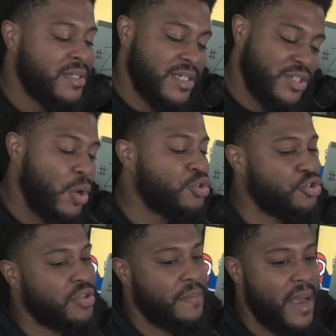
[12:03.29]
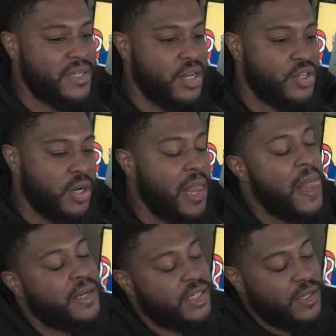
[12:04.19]
Just don't shoot the messenger.
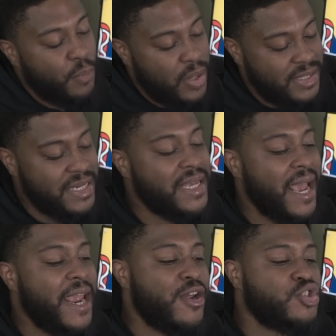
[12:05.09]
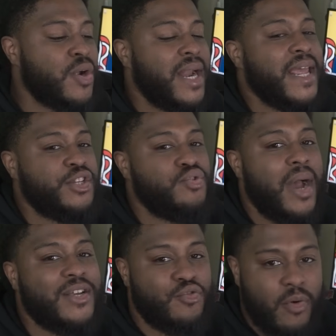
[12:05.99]
Just your boy CK here trying to get you
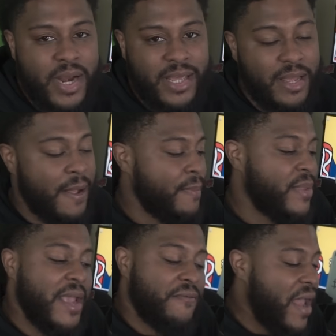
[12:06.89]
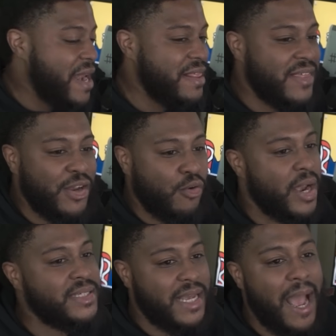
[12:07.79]
guys ready. If anything
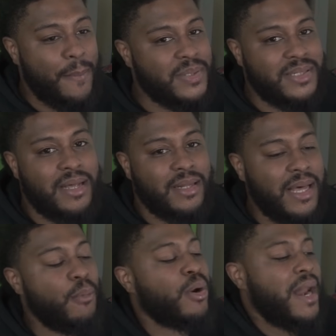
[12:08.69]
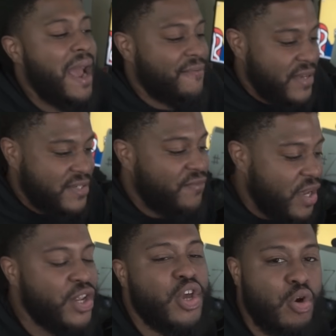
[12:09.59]
crazy happens down the line, we're going to have this
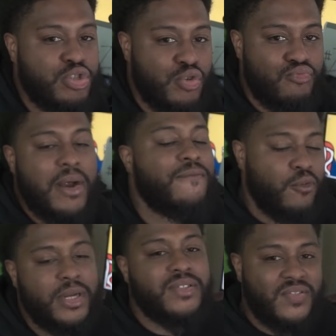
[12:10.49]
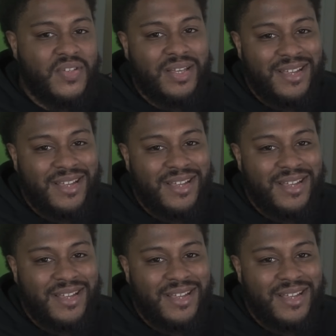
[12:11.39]
video to reference